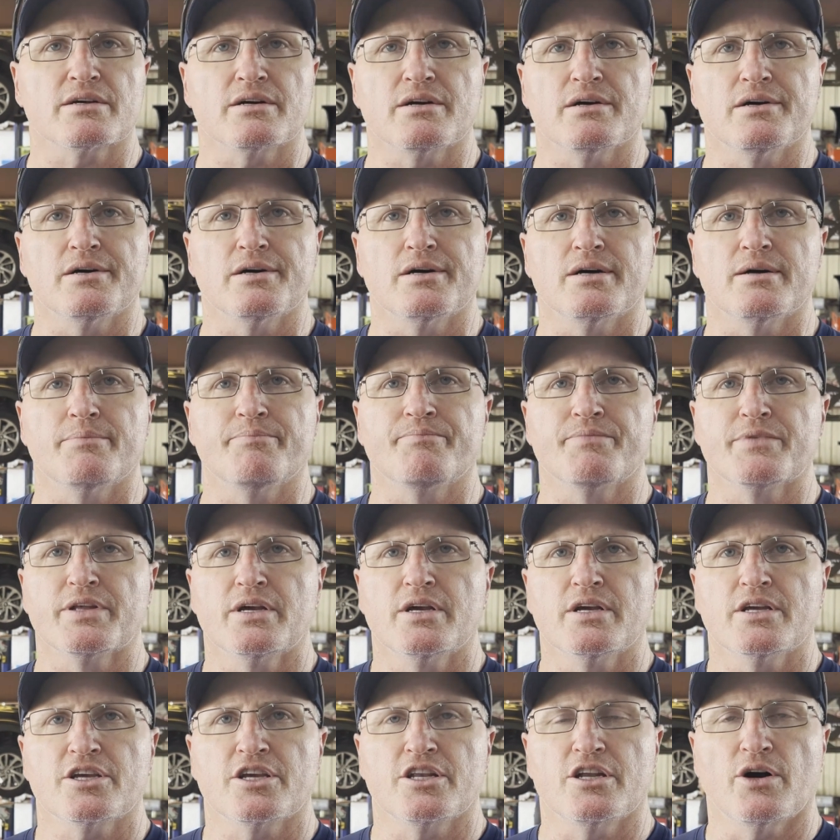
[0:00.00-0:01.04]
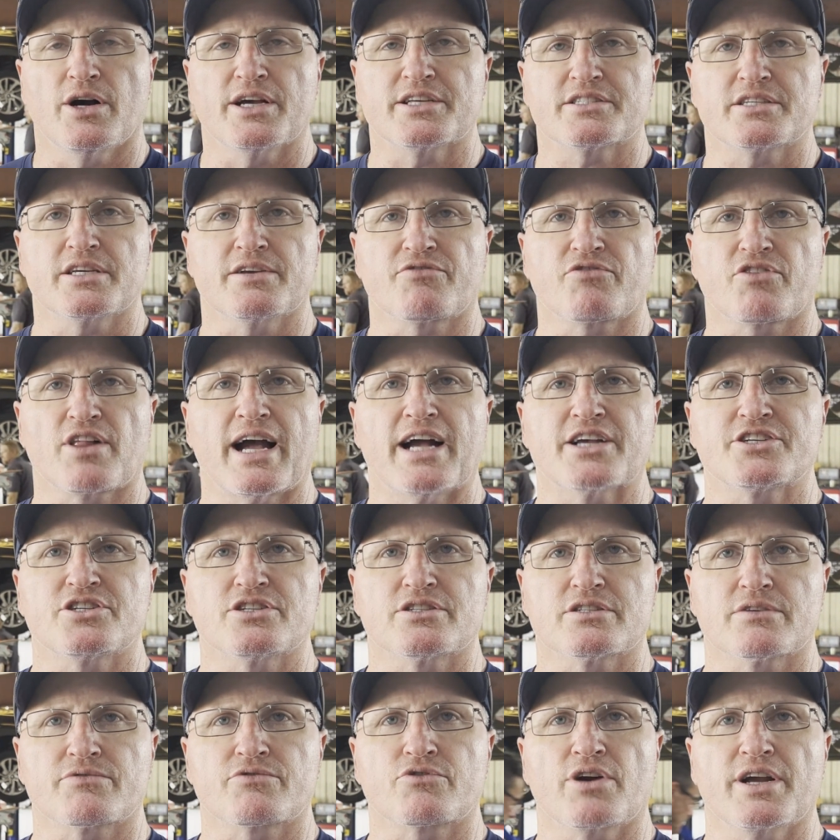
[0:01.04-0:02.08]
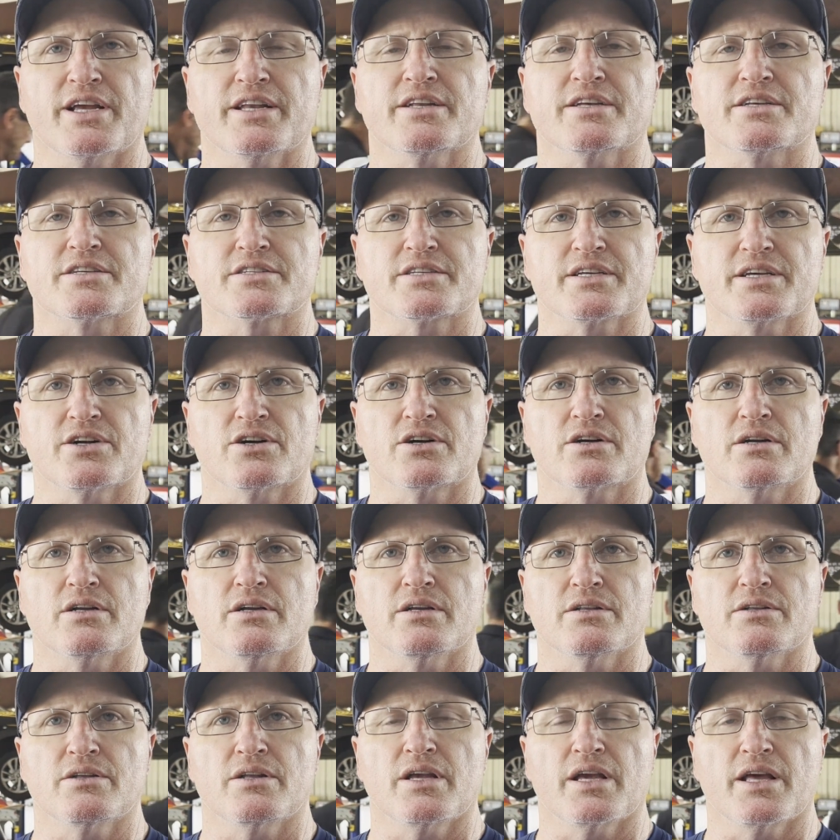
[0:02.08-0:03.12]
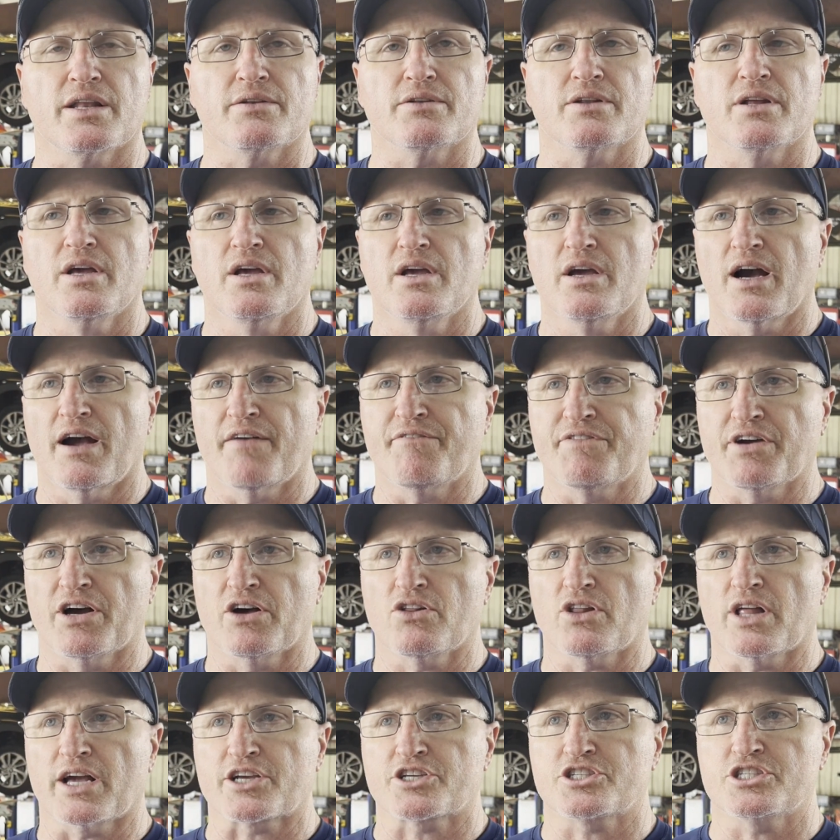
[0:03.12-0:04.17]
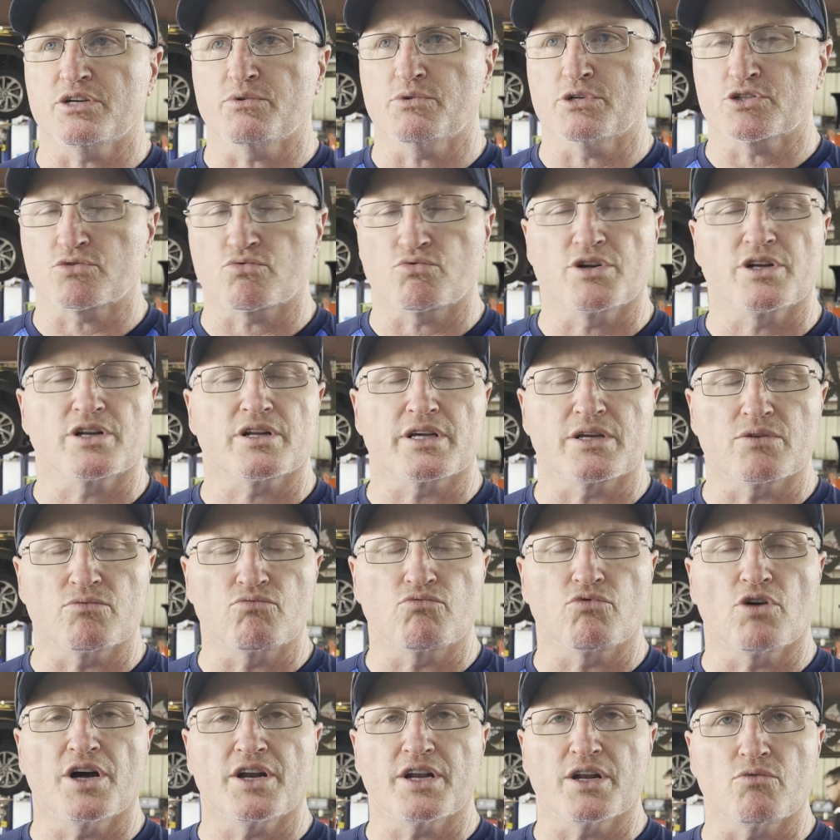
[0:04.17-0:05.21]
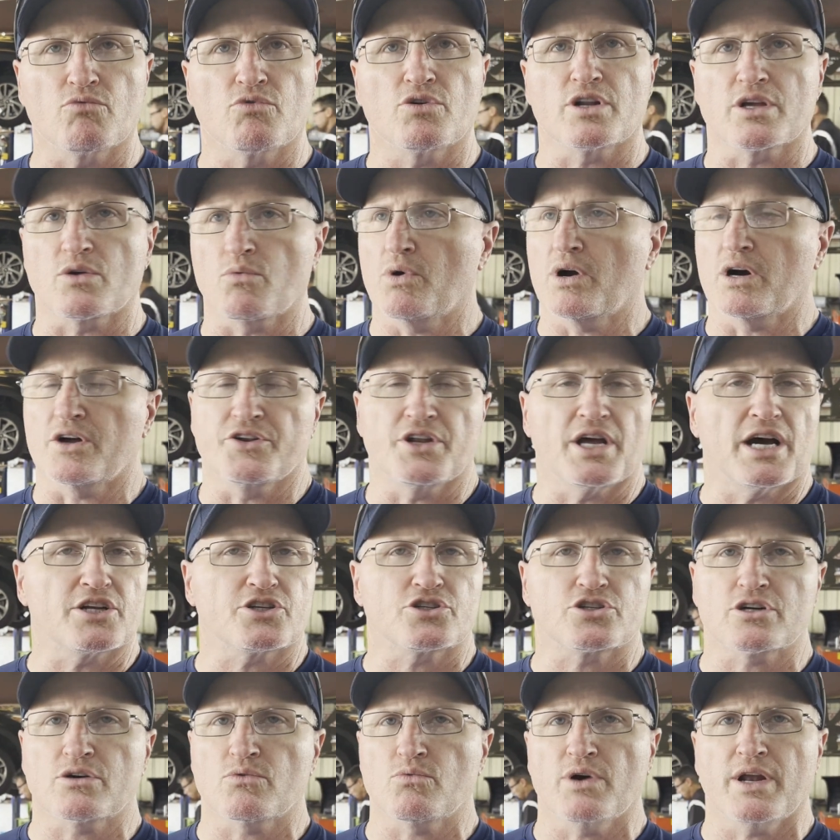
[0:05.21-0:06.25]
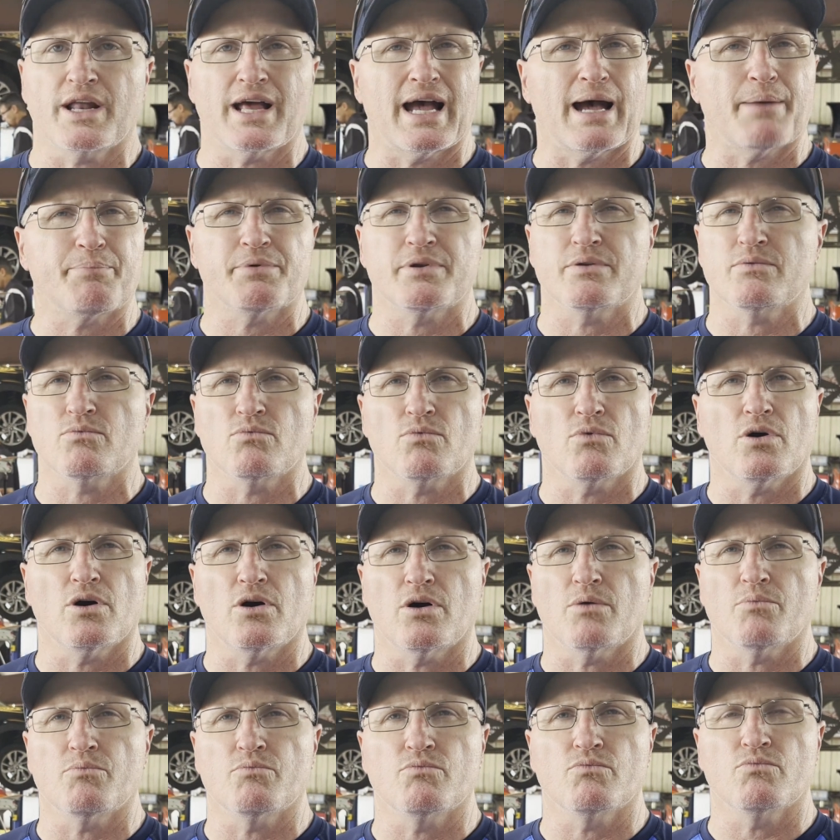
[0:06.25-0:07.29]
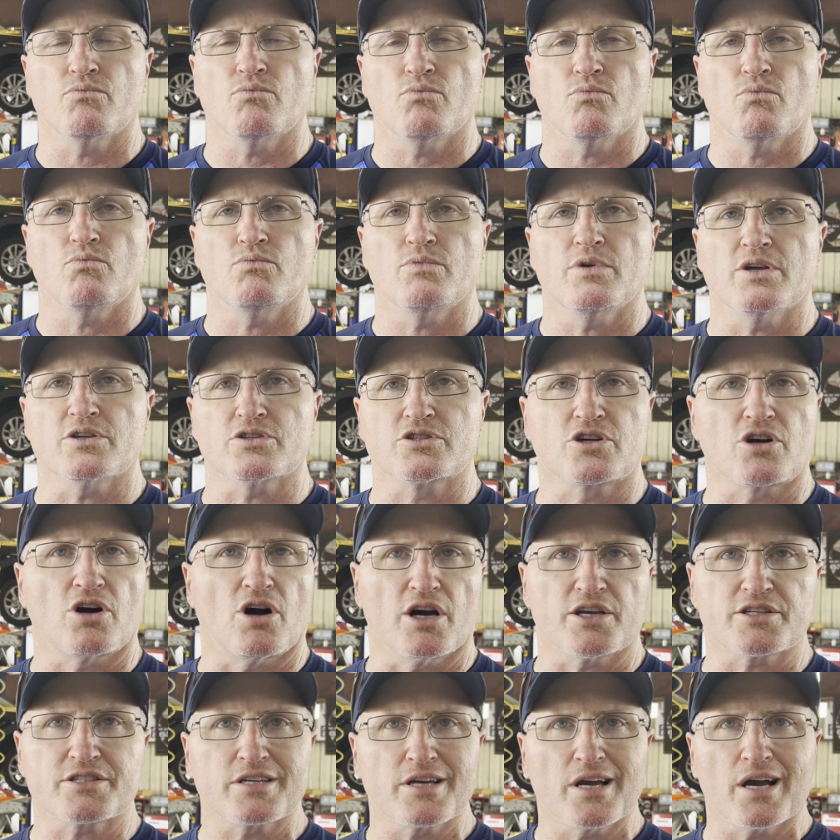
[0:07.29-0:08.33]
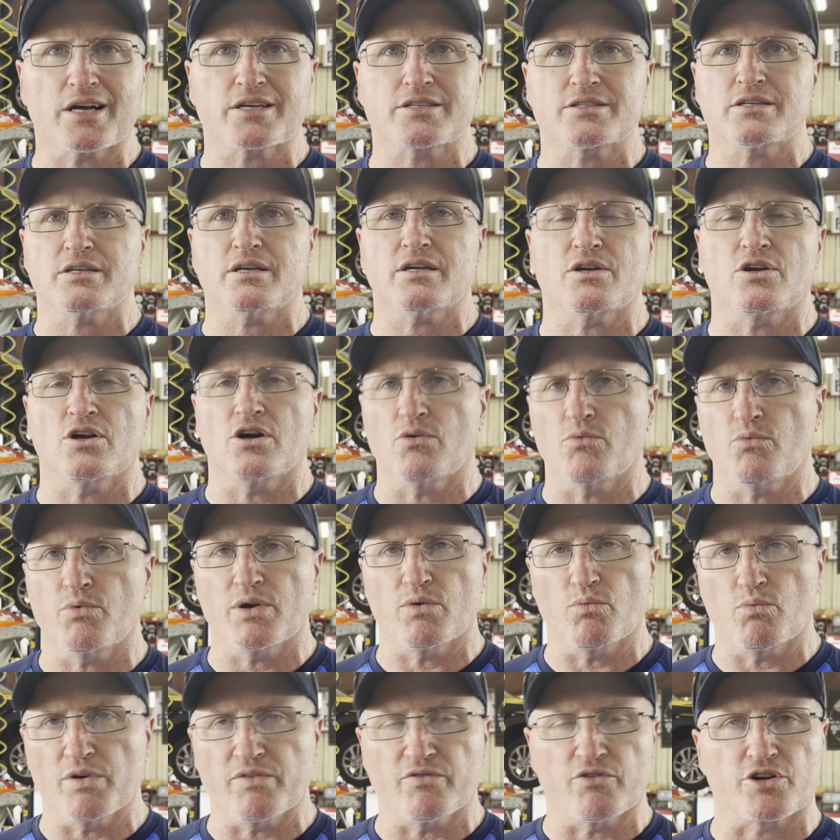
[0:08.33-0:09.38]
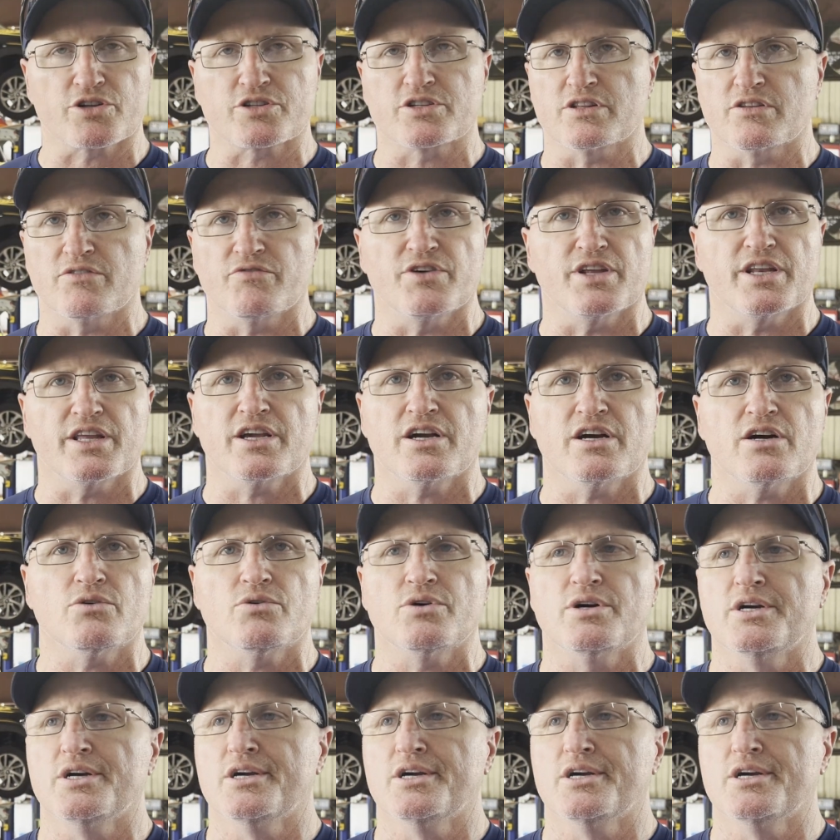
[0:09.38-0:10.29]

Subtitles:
I see flashes of greatness in her, and I felt like she was really running really well. Not sure what happened to cause the accident. We looked at the video.